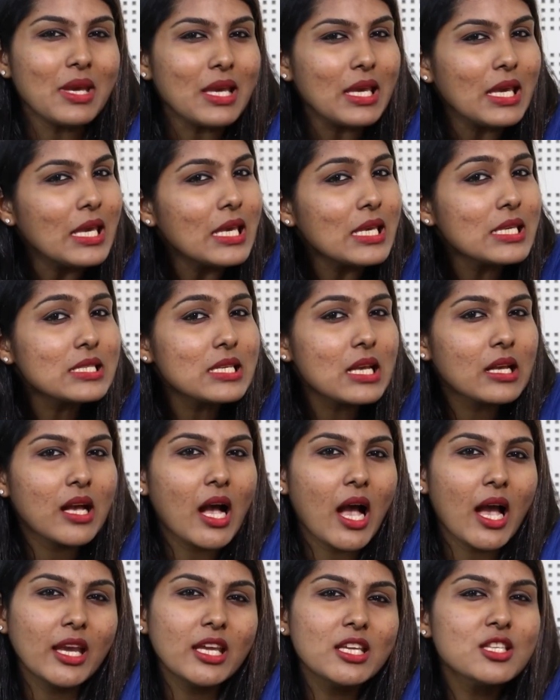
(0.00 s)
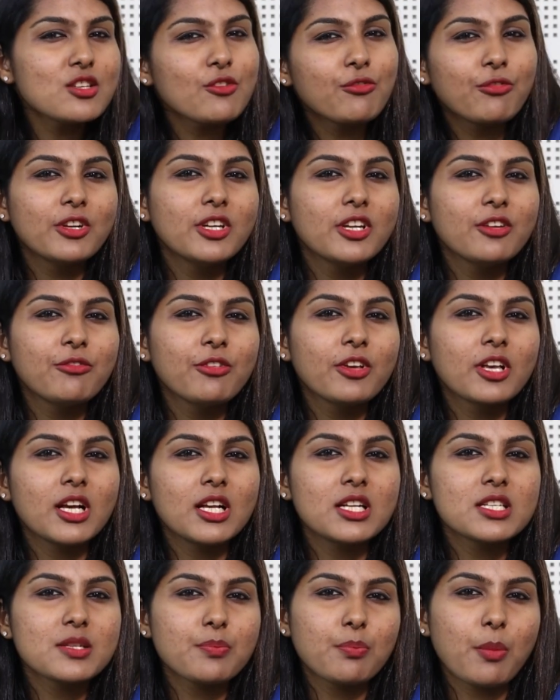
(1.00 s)
is a kind of a
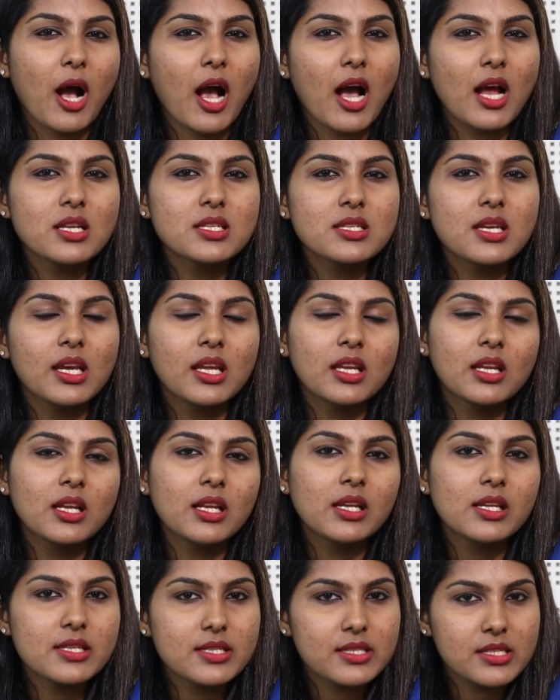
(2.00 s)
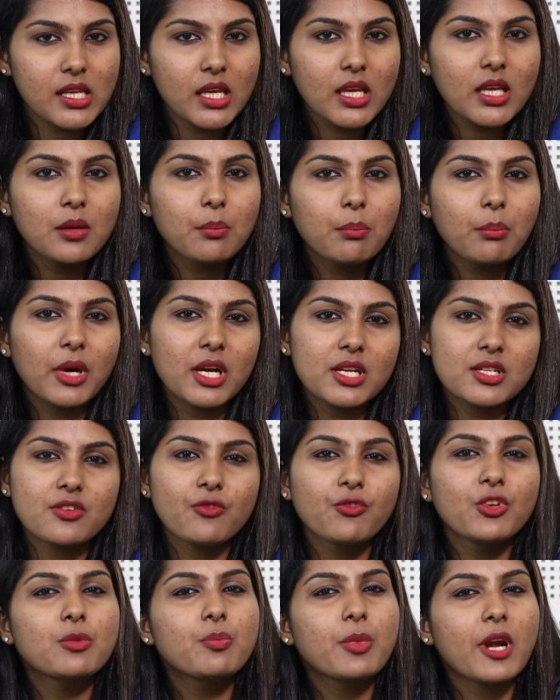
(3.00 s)
difficult part in listening, but
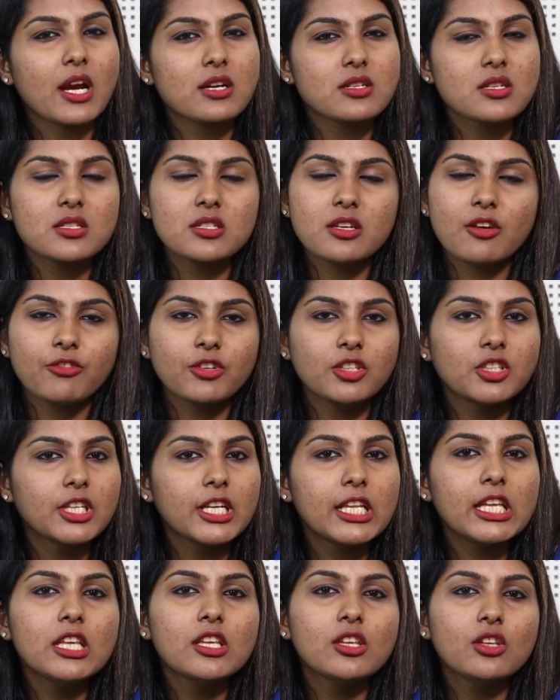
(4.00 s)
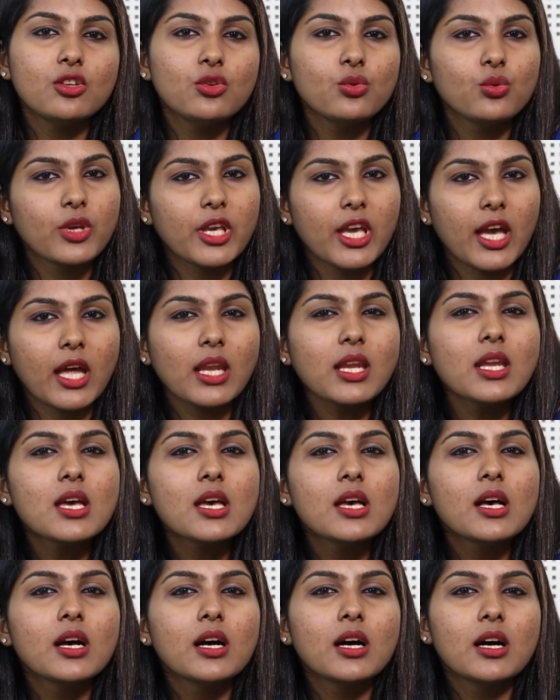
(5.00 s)
with practice definitely you can
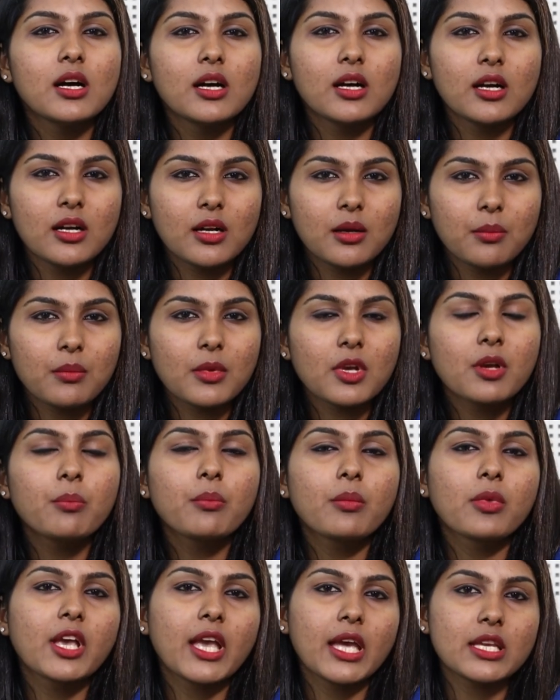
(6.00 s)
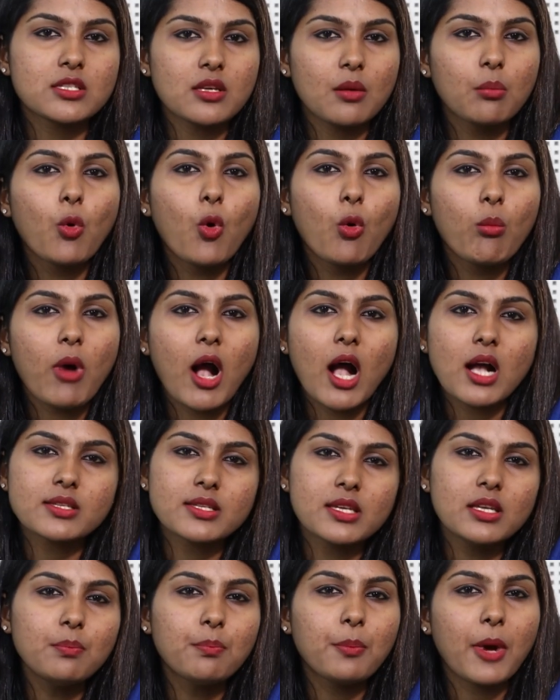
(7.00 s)
get more marks
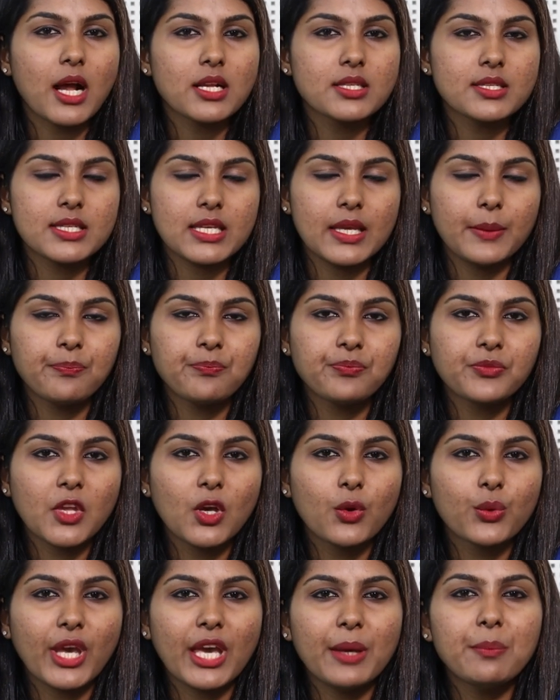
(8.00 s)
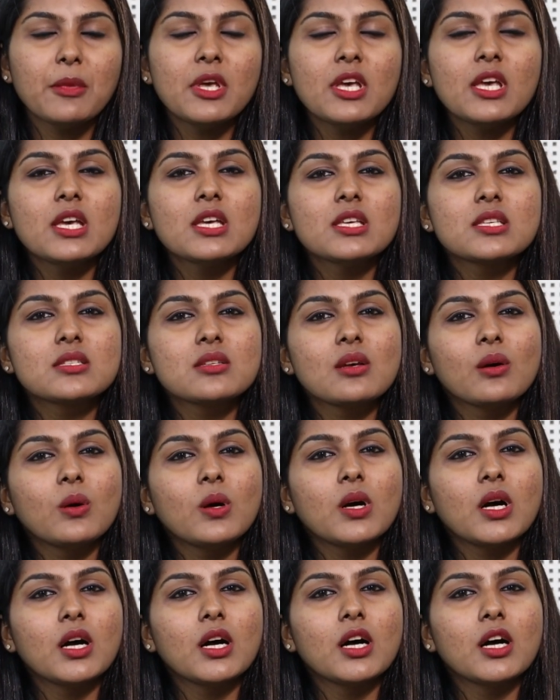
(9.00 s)
in part C. Okay,
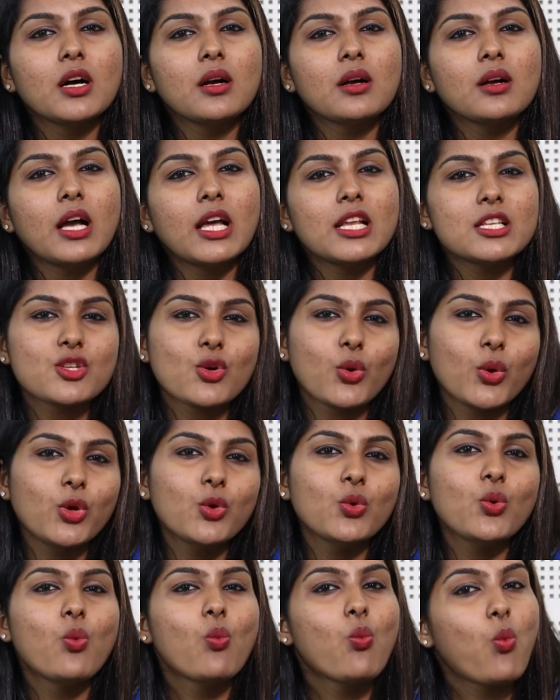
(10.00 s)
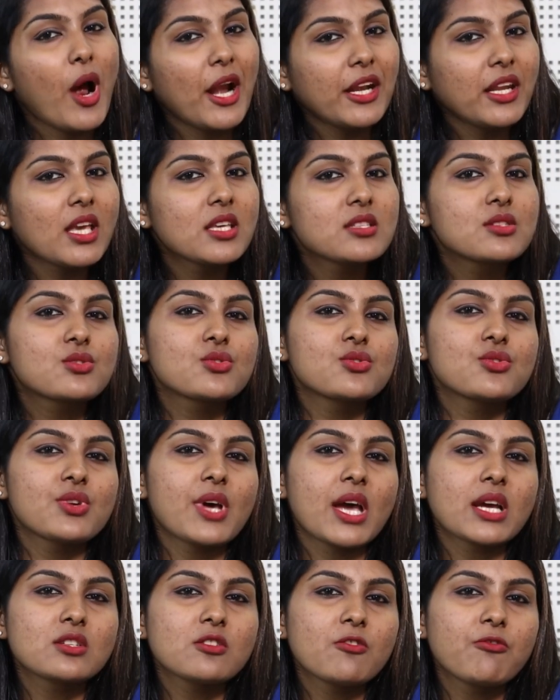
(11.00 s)
so I'll show you 1
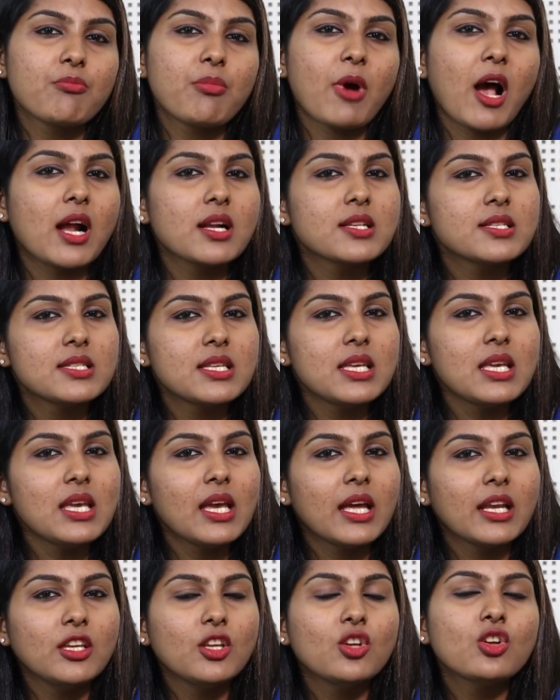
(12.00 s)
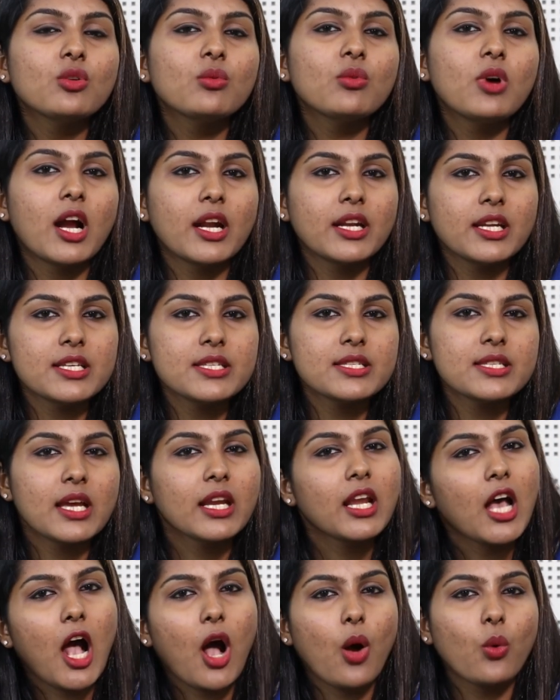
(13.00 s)
extract of part C and you'll
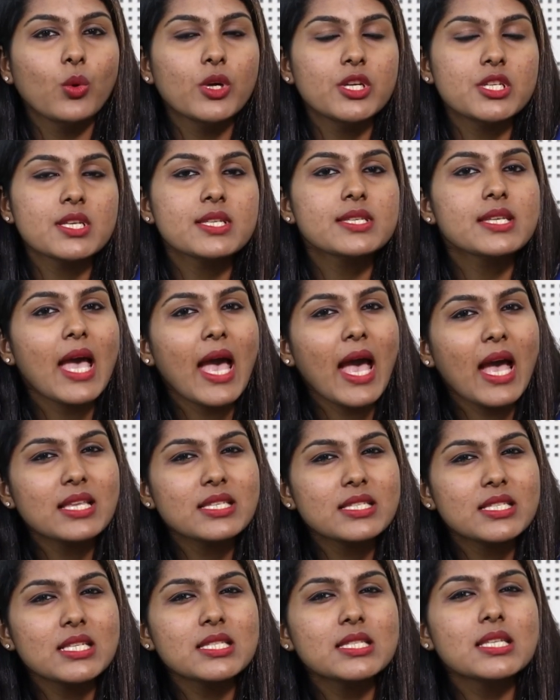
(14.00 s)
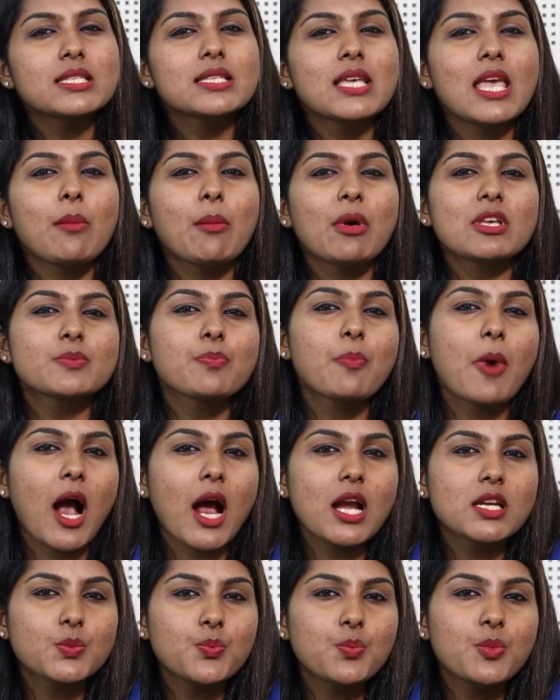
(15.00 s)
understand how it is. Just the same as
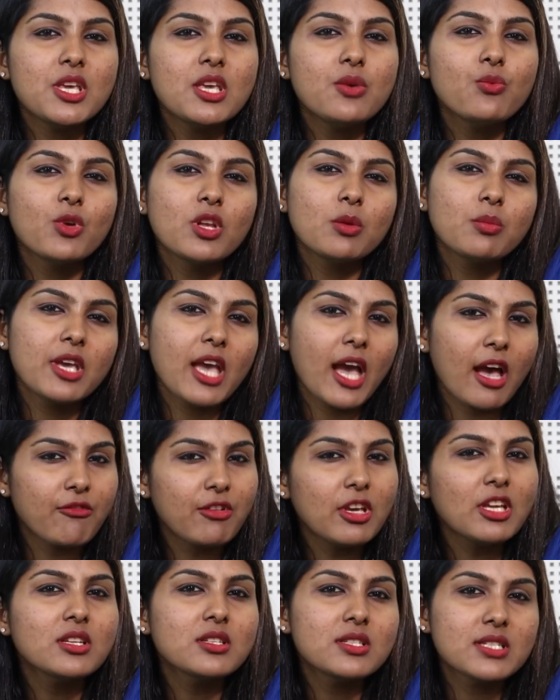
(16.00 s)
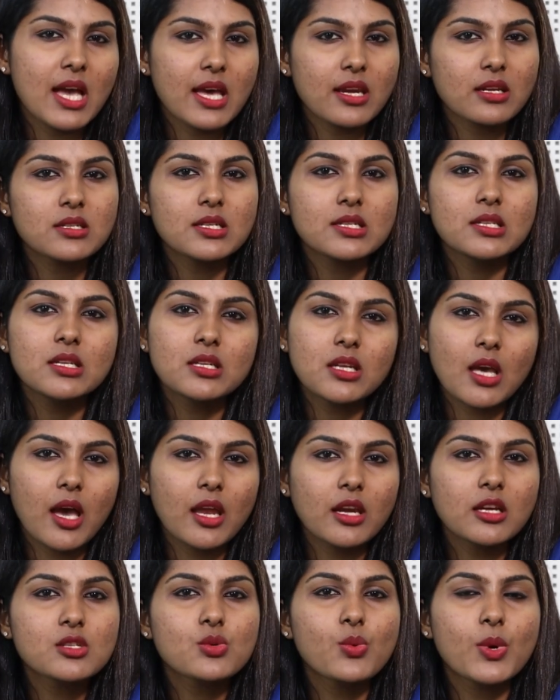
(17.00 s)
part B, we'll be having direct and
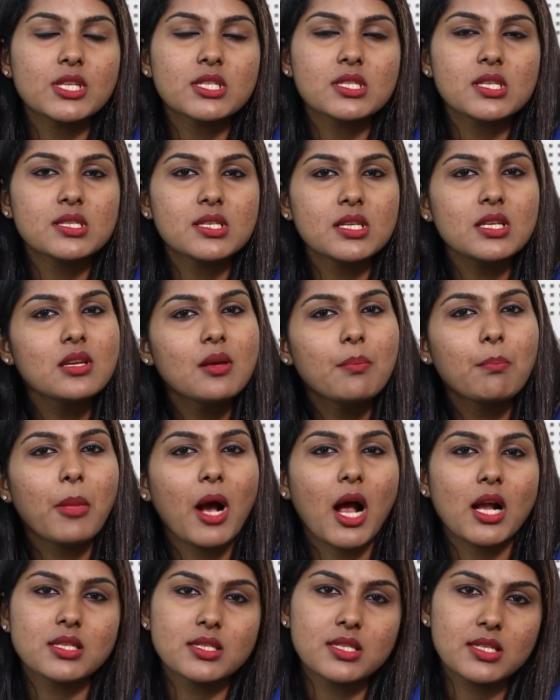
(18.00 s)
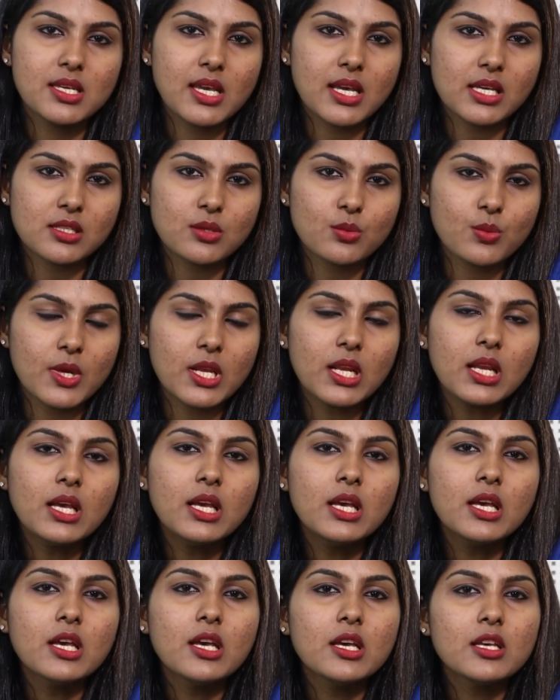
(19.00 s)
indirect questions in part C as well.
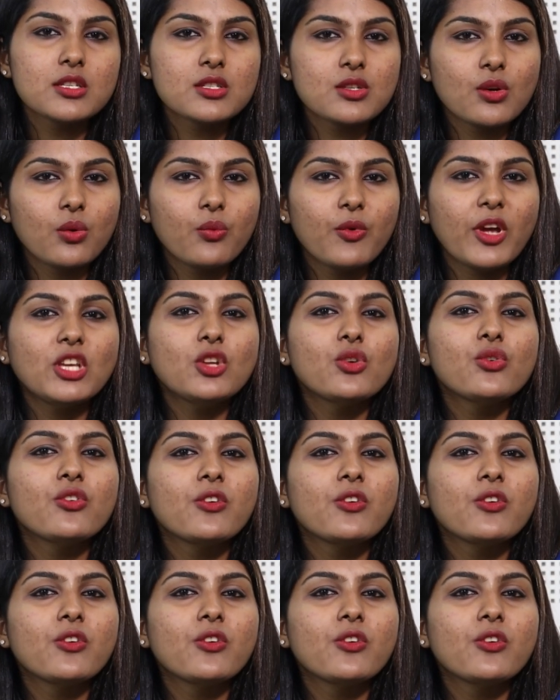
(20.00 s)
So when you